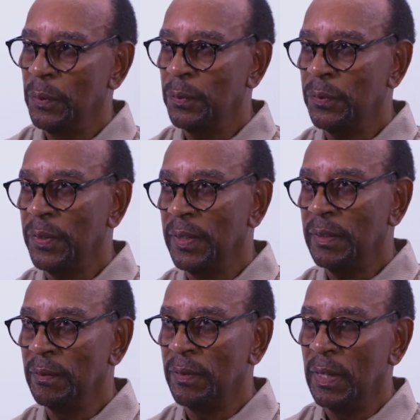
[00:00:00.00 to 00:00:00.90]
you think
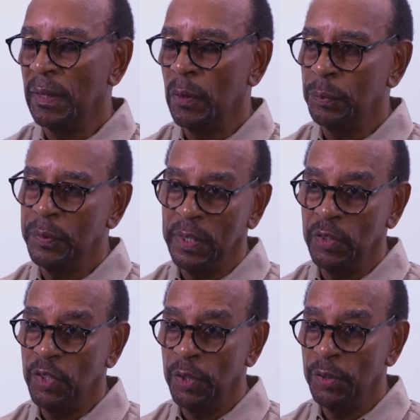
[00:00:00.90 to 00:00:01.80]
of Hope City
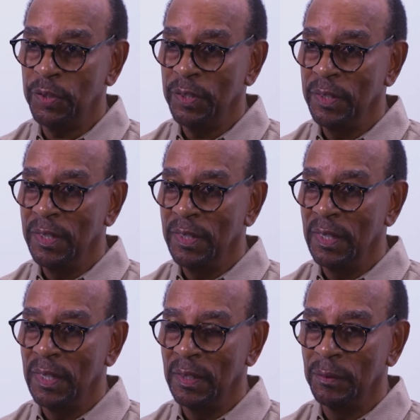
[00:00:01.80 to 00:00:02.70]
Church,
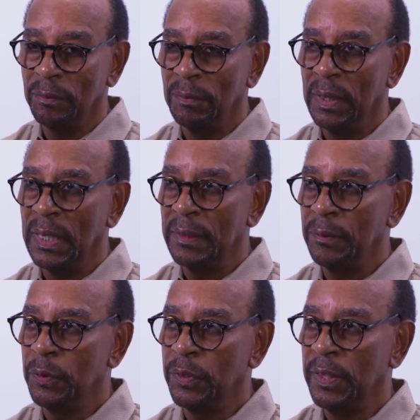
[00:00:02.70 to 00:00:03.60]

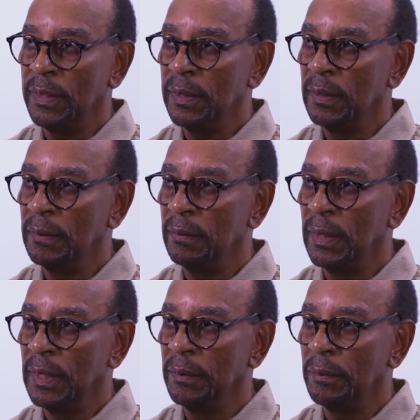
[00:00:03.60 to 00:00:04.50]
if you think of
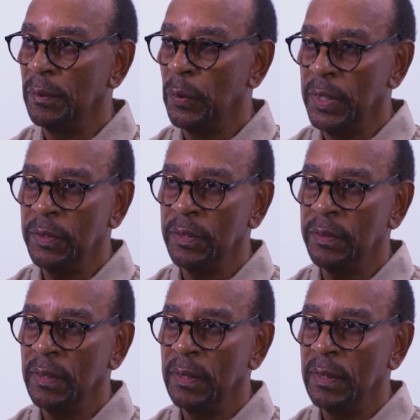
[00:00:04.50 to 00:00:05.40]

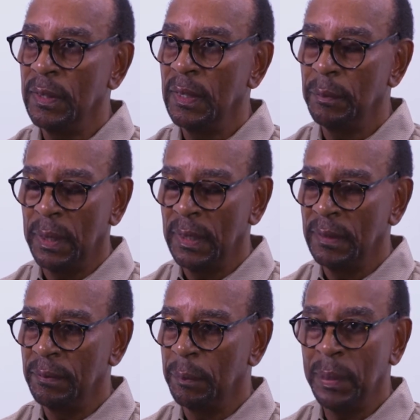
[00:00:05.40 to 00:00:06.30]
Oasis
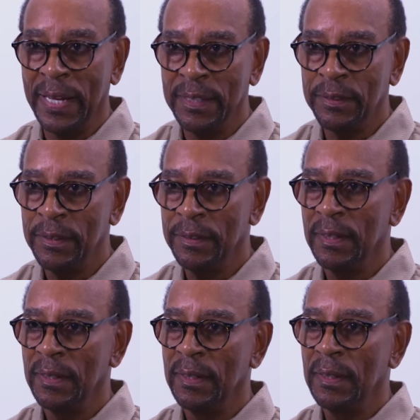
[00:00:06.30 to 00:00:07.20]
appliances,
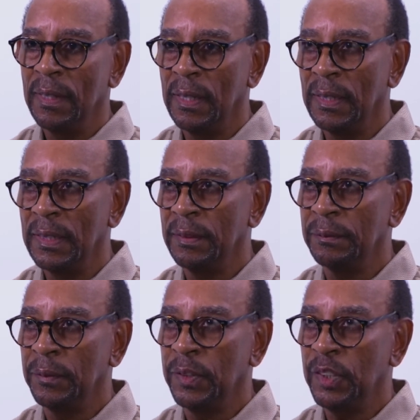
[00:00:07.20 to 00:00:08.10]

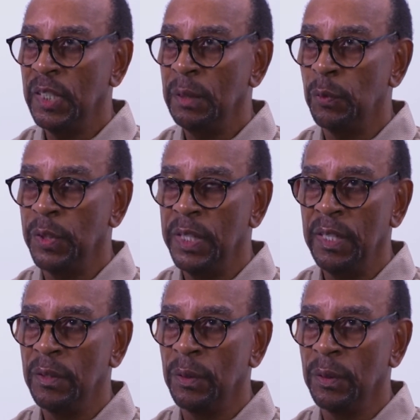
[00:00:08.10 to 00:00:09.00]
Team
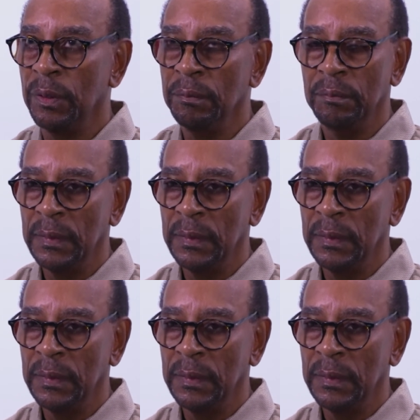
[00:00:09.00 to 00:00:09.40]
Read or